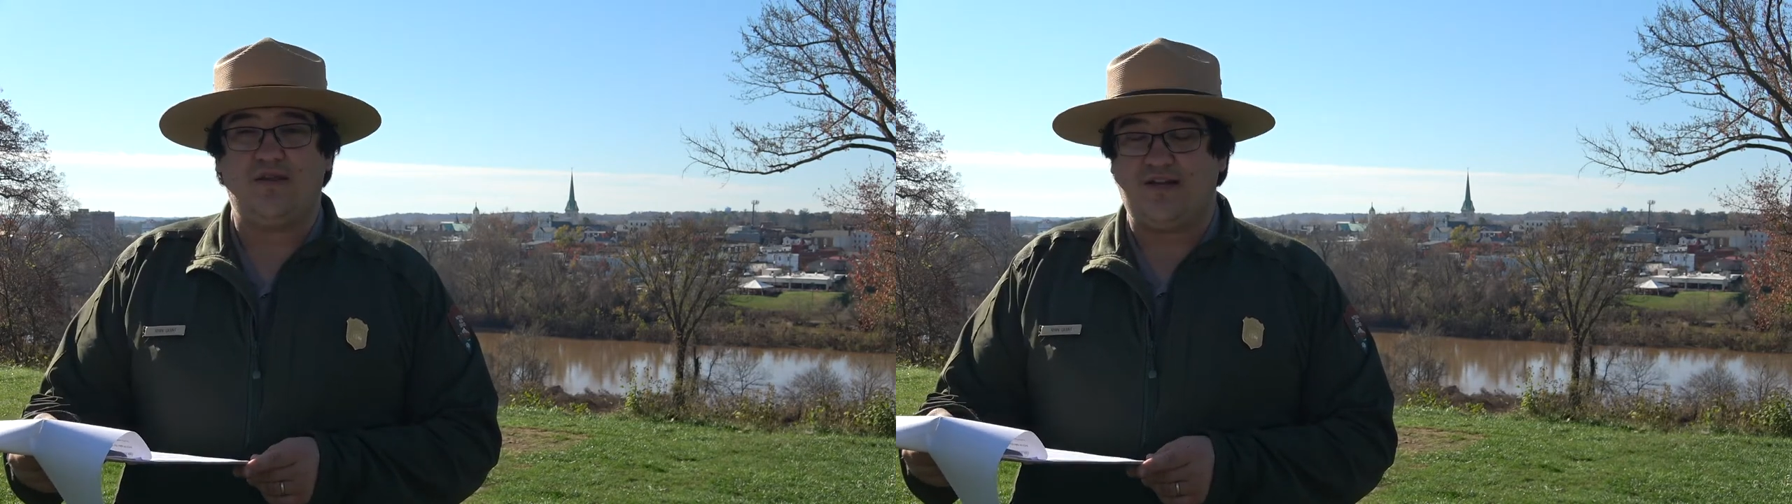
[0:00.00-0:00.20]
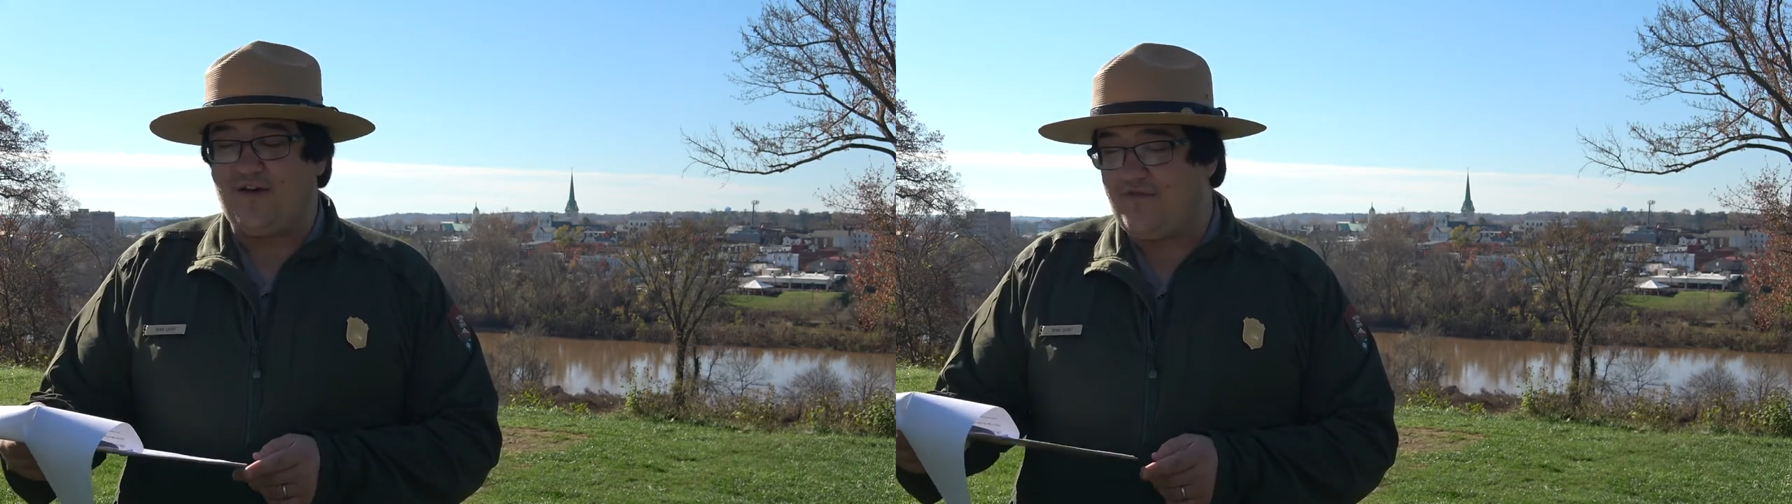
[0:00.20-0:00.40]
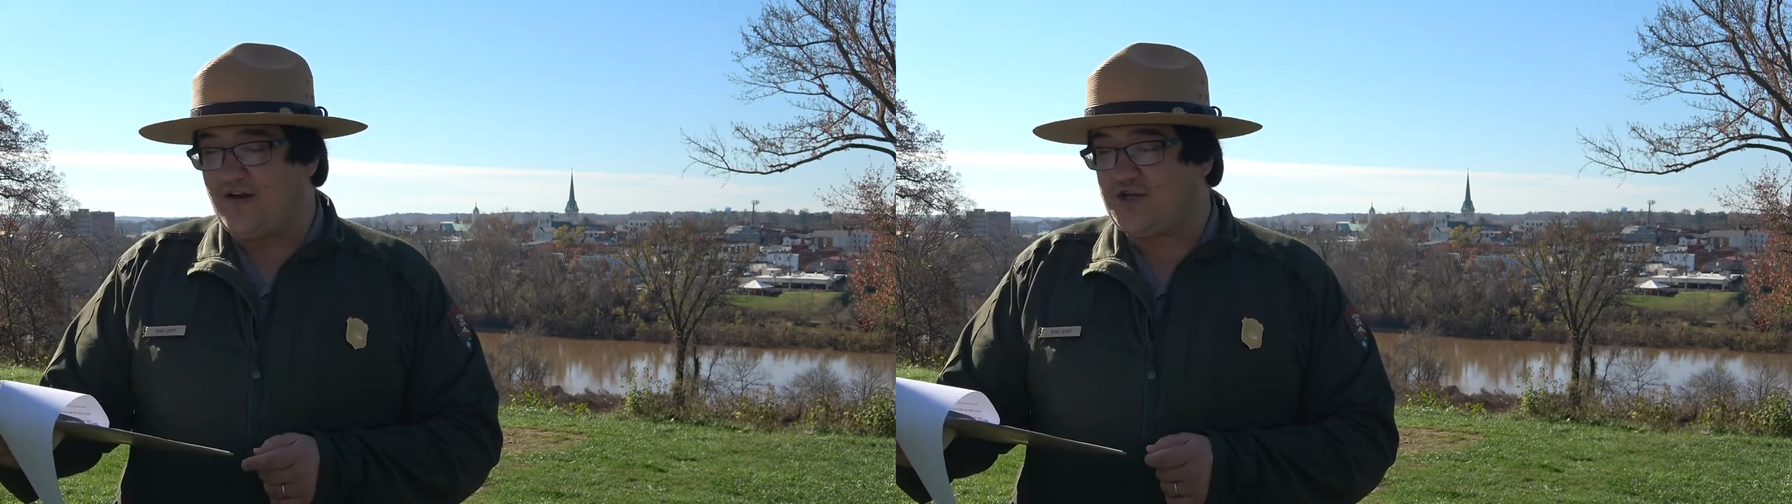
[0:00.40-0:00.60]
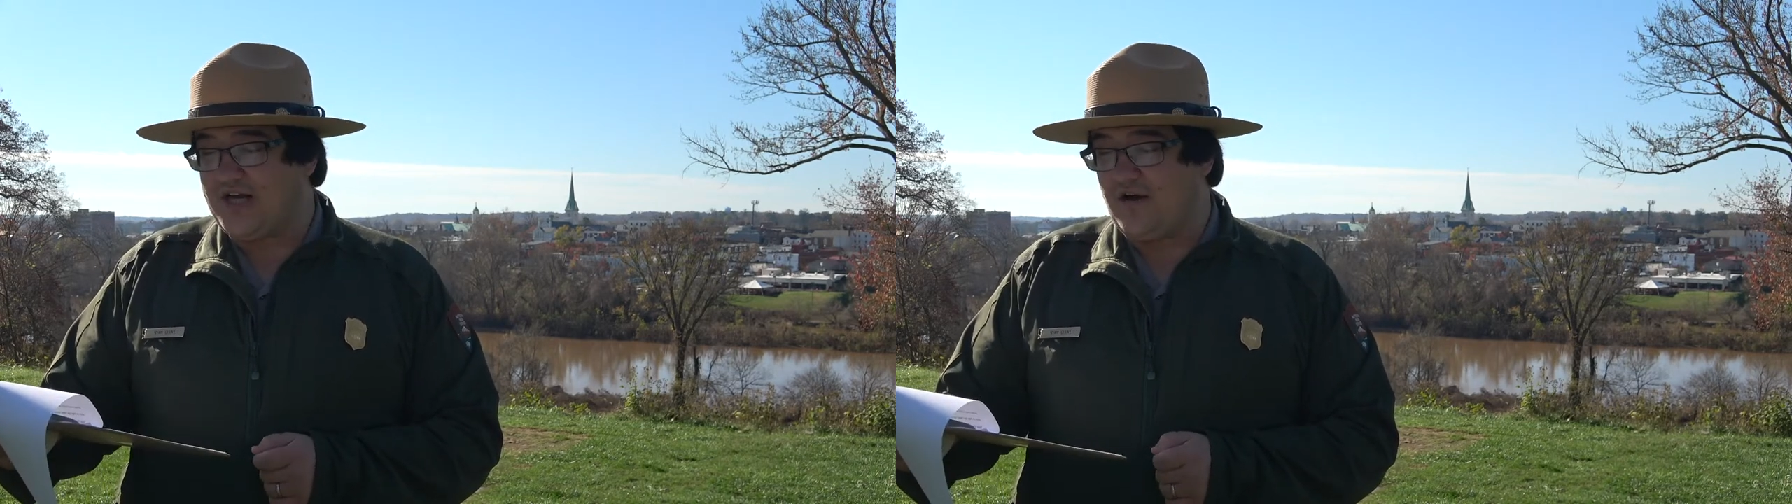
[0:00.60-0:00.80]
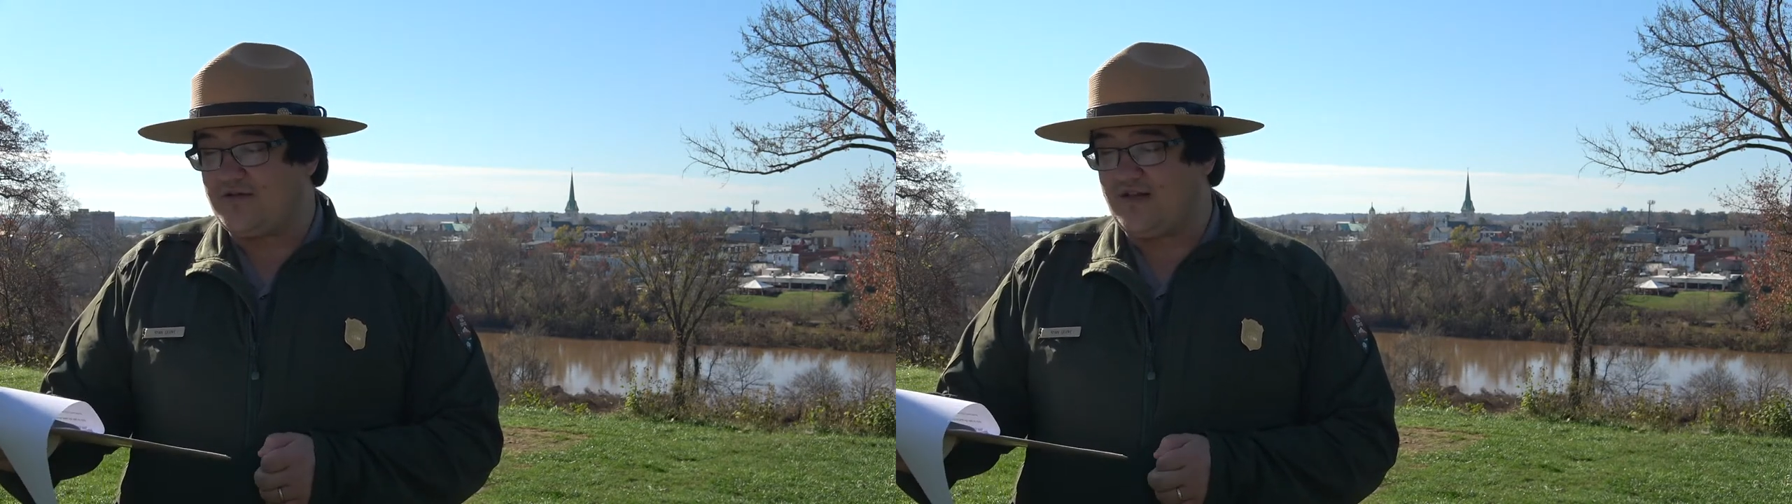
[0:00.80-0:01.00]
and the deafening
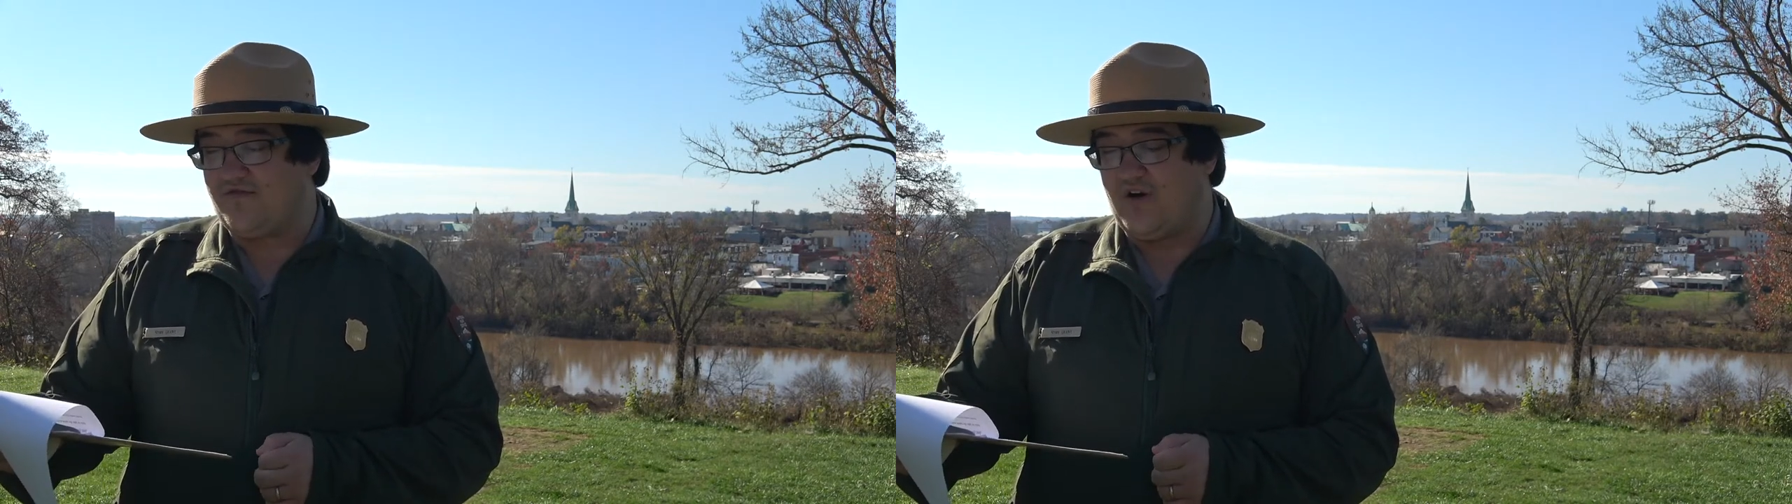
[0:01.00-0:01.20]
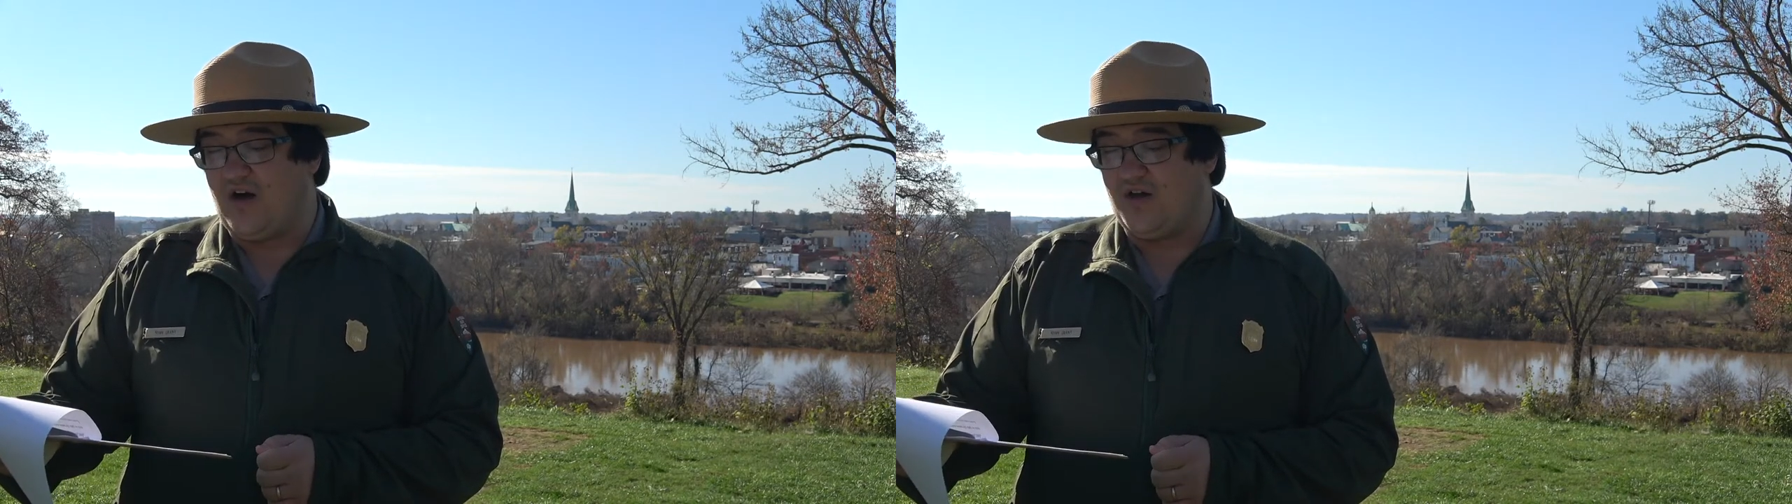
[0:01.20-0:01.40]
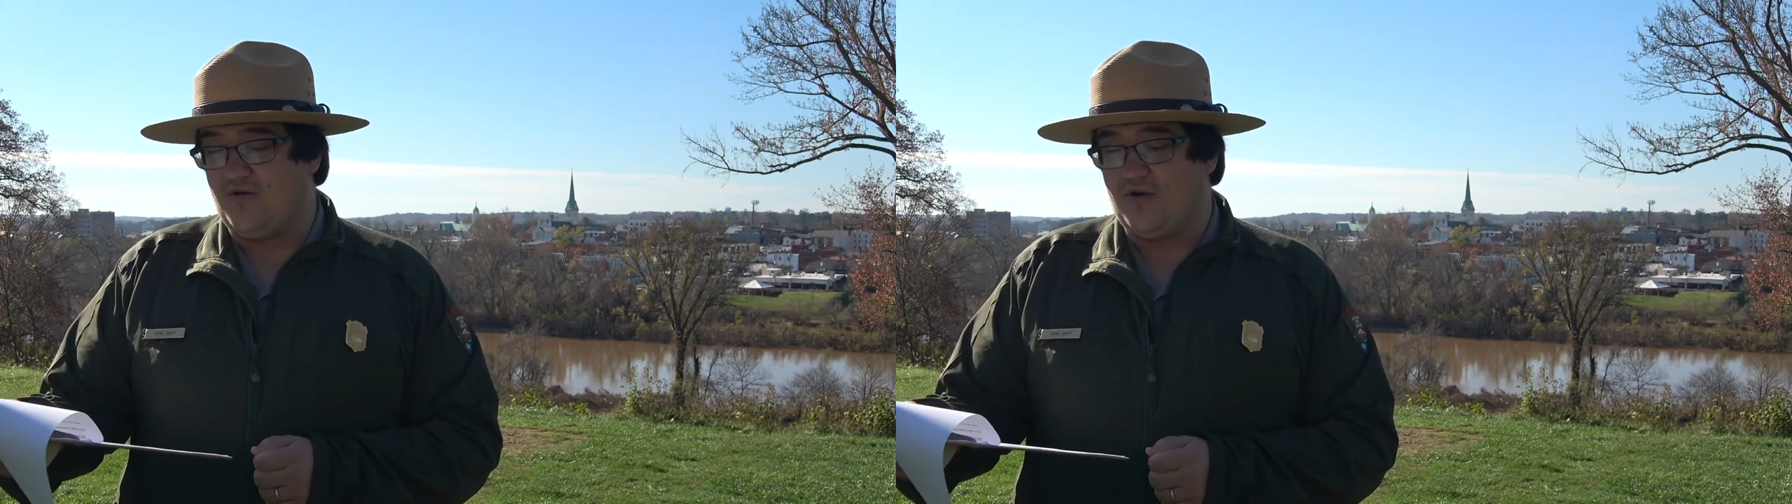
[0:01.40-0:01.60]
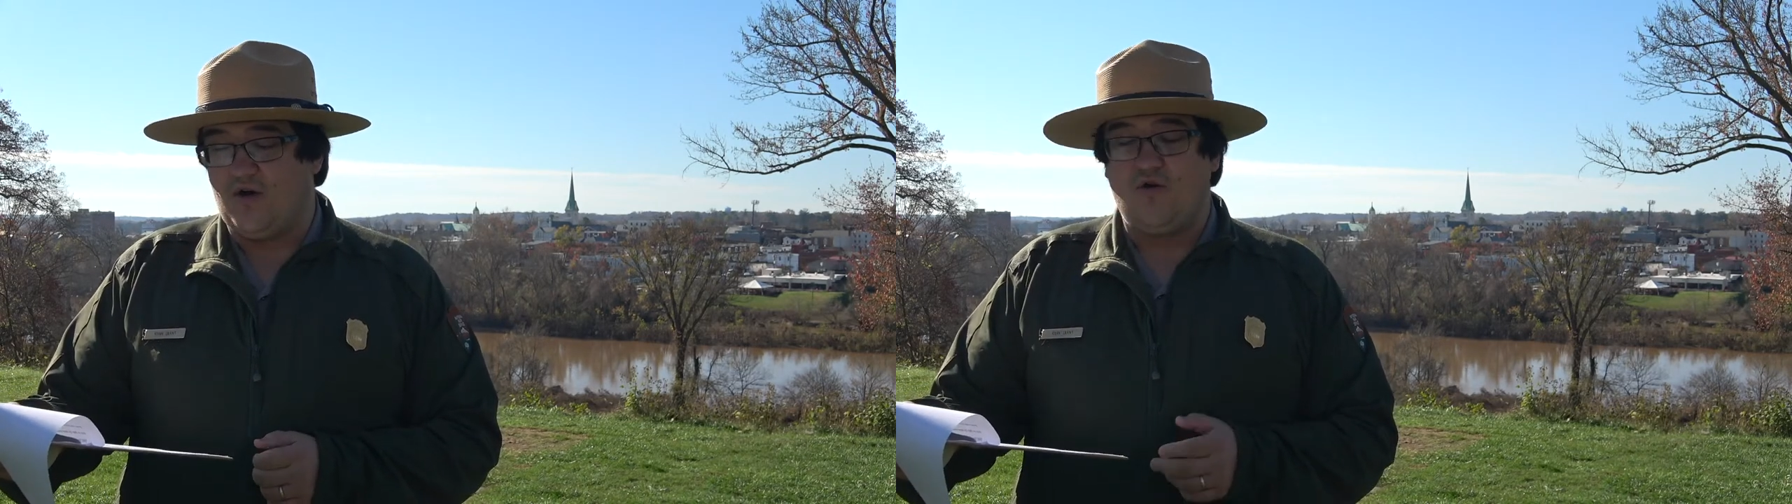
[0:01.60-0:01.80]
shouts that followed,